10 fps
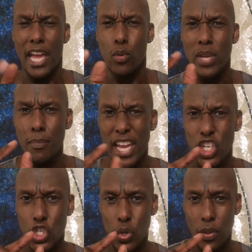And we
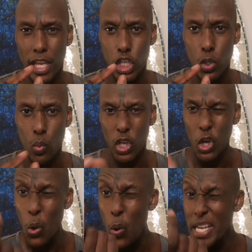made sure that you were
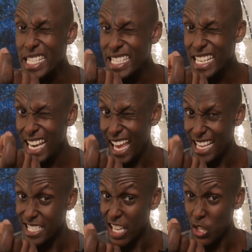
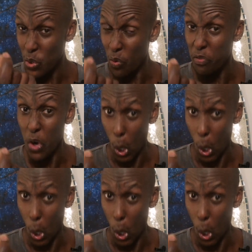crystallized in your